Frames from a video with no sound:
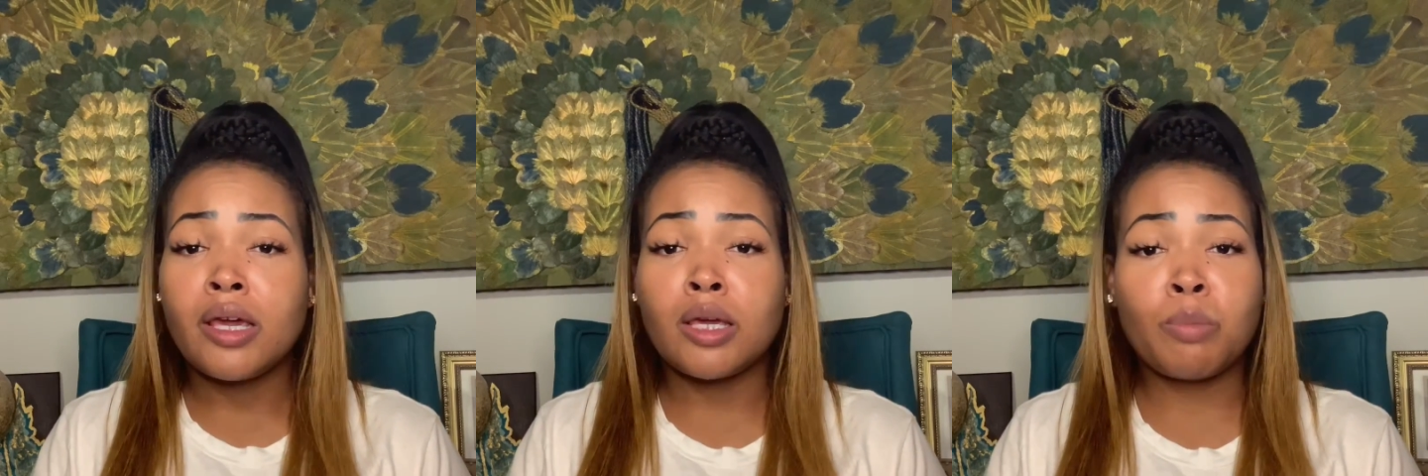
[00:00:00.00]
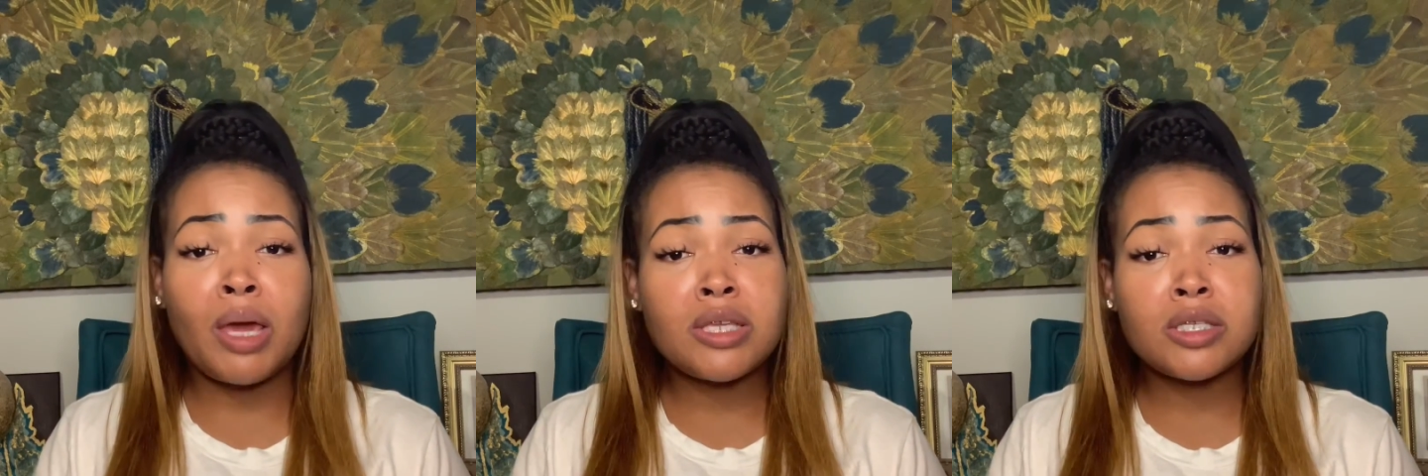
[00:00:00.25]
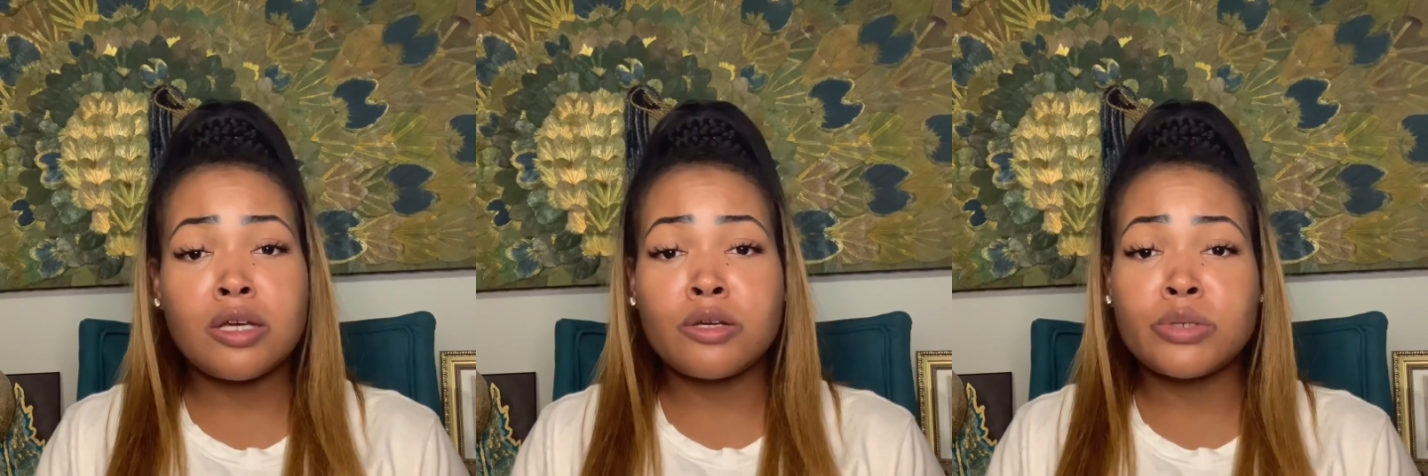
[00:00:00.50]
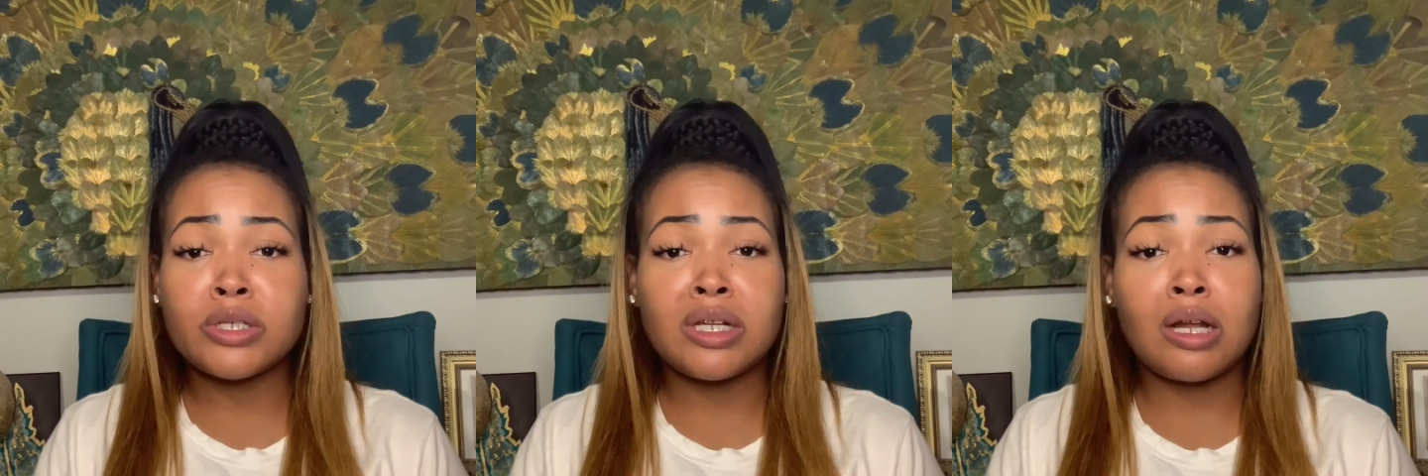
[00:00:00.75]
in
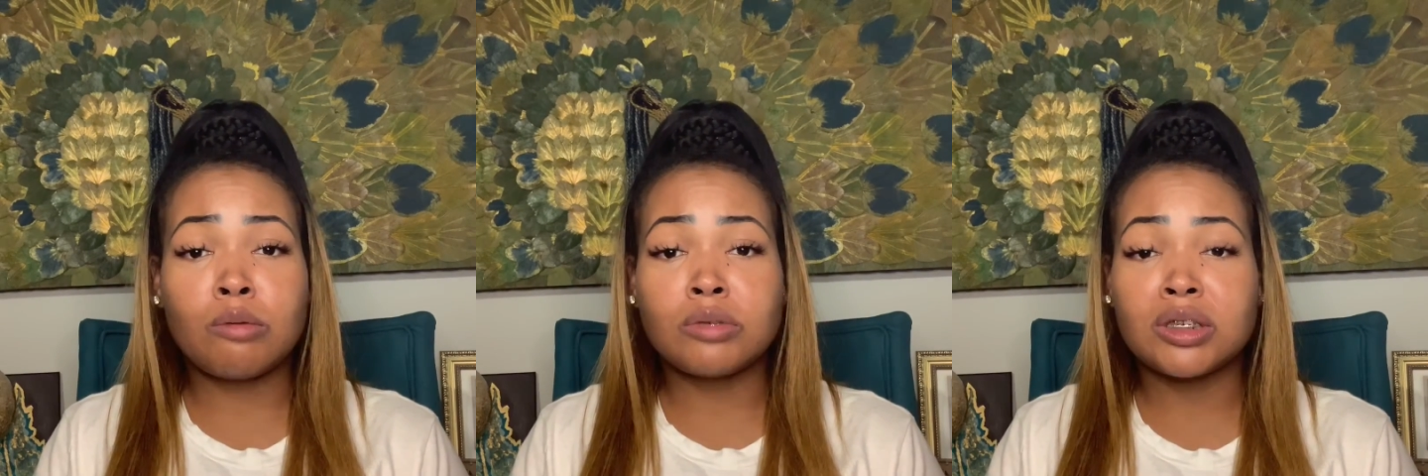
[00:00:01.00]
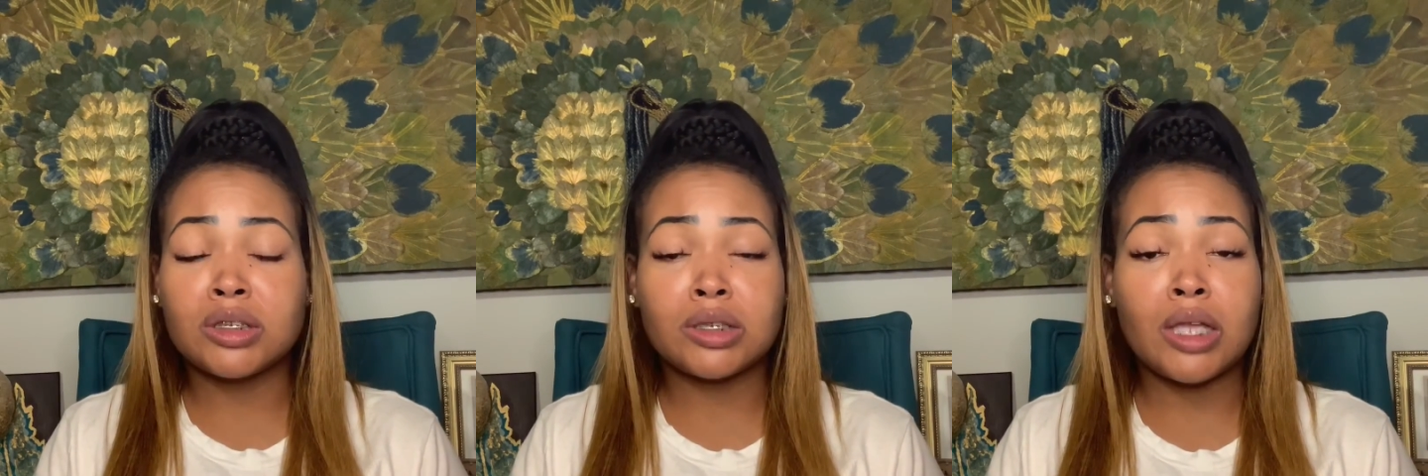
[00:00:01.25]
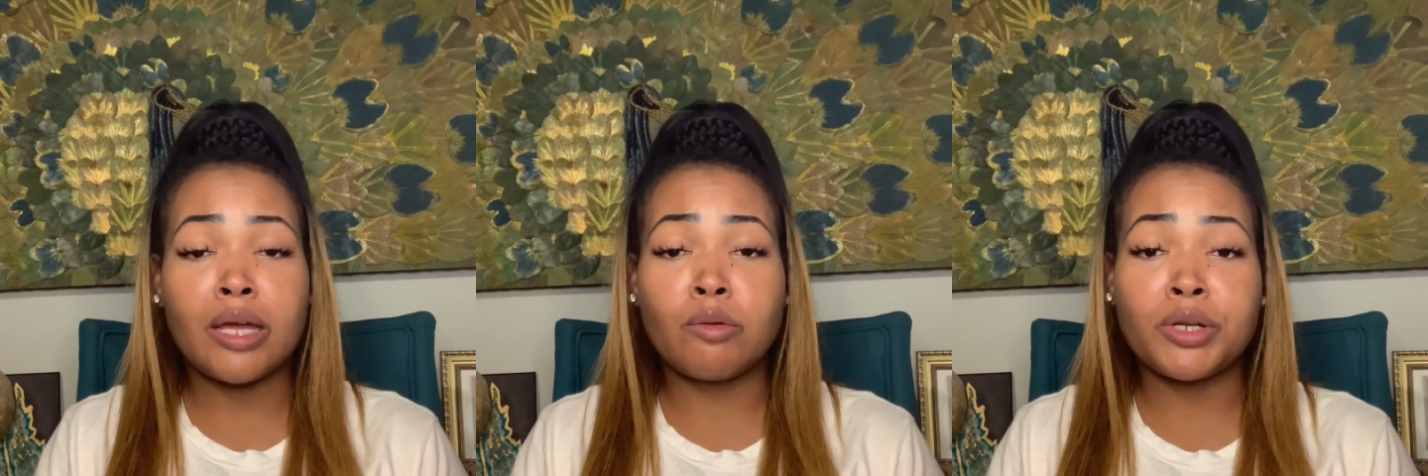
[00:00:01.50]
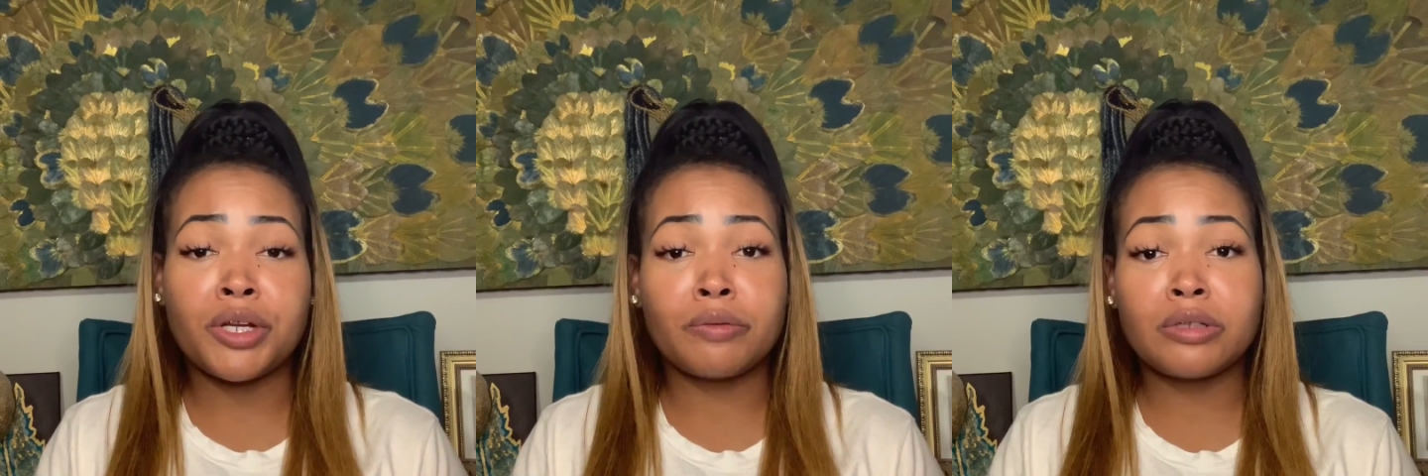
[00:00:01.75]
pesos and then I was just
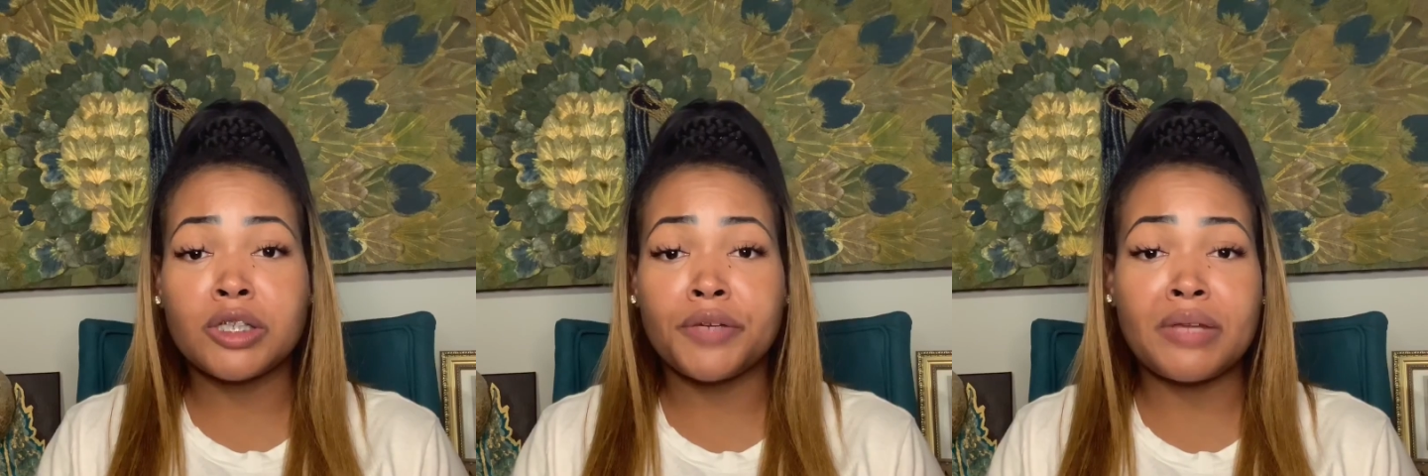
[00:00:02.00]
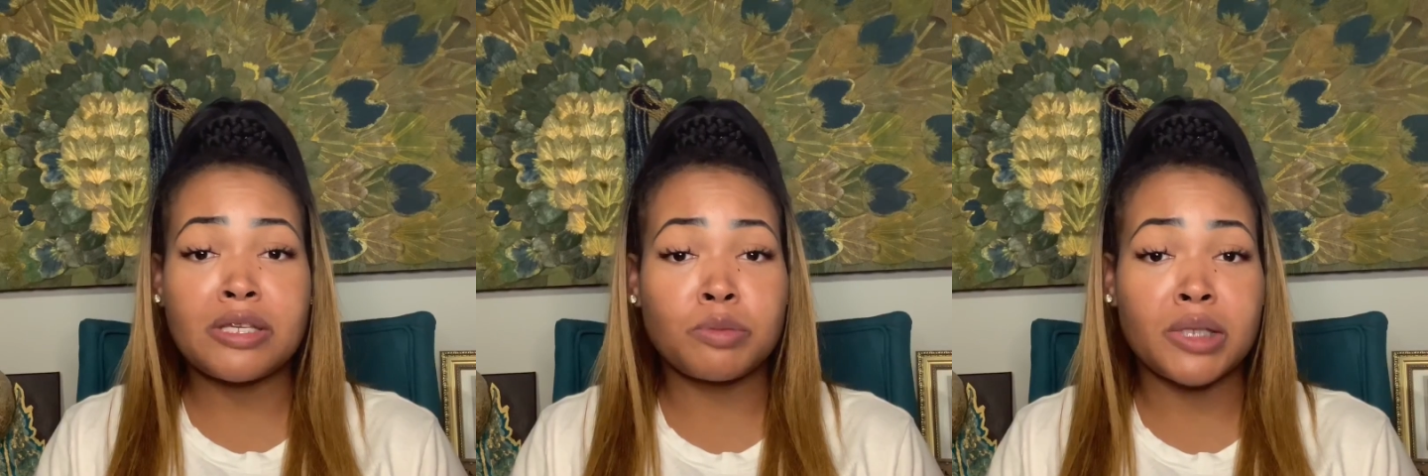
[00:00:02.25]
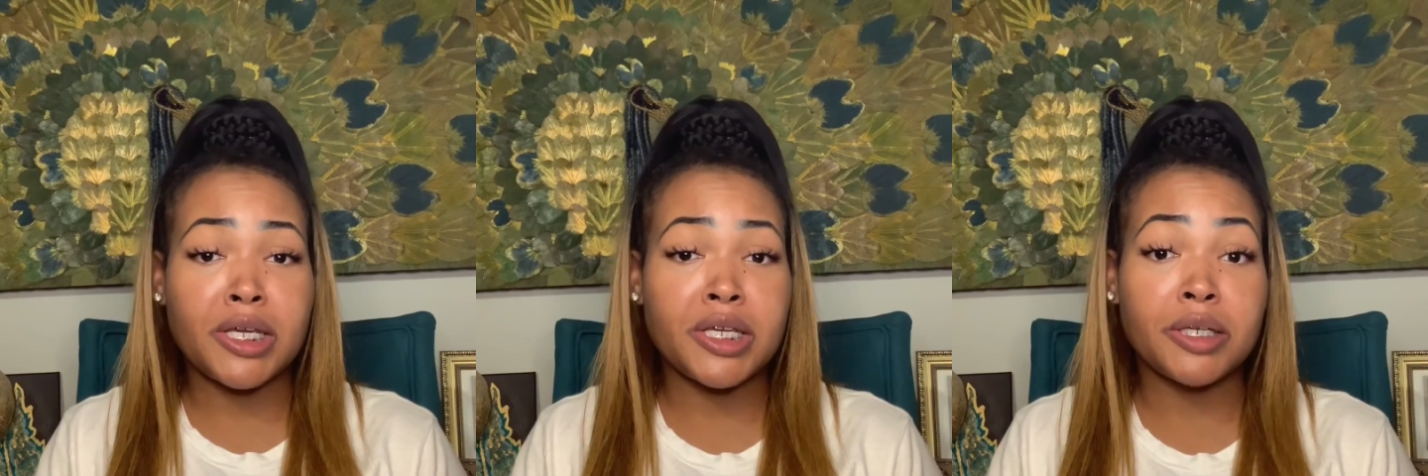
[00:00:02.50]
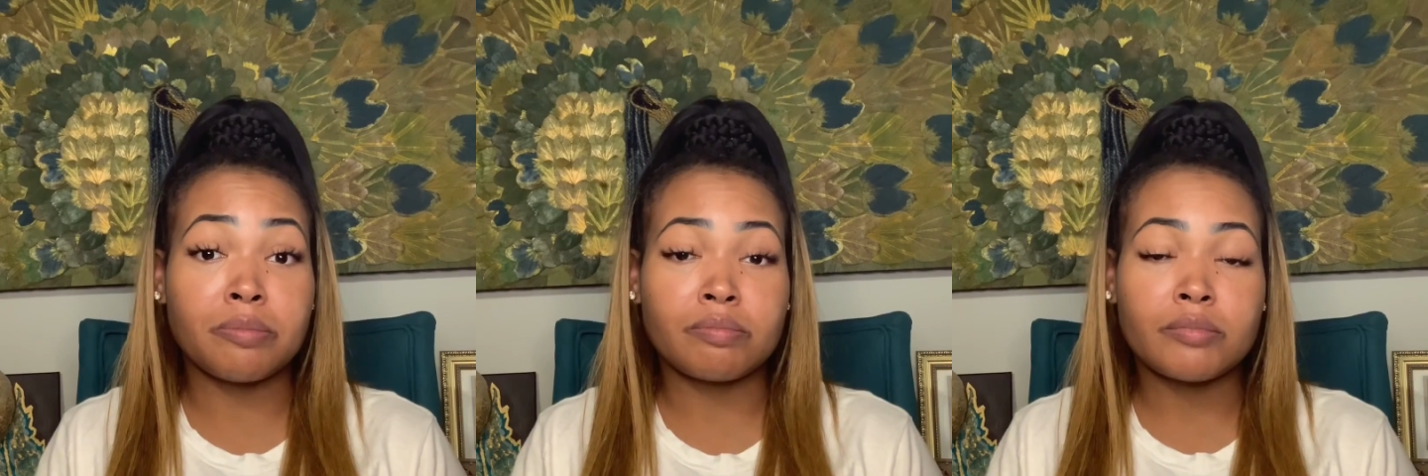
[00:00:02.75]
like, whatever's left, that's what they
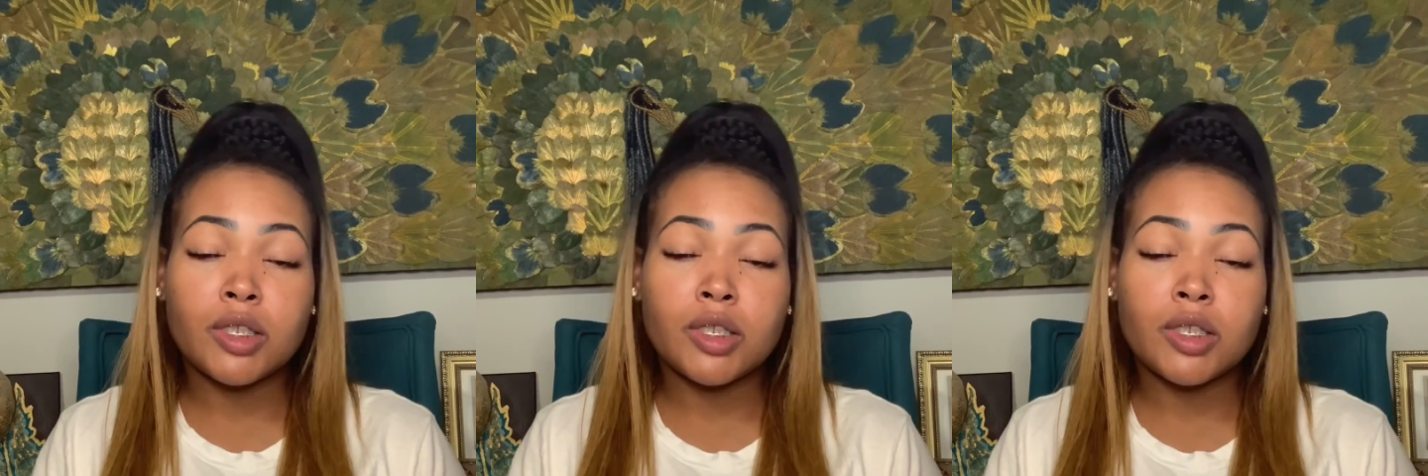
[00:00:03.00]
get.